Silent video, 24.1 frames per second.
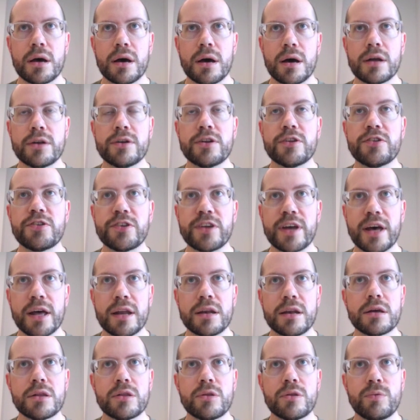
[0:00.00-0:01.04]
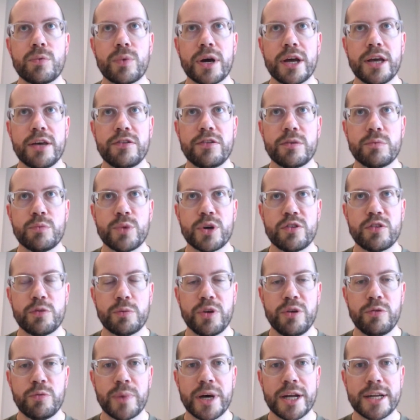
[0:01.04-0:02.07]
understanding the ways in which
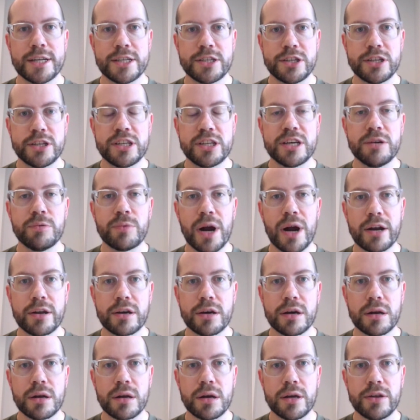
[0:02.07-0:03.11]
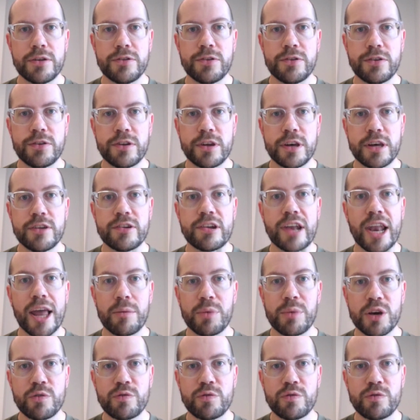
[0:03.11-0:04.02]
we've managed to de-radicalize Islamic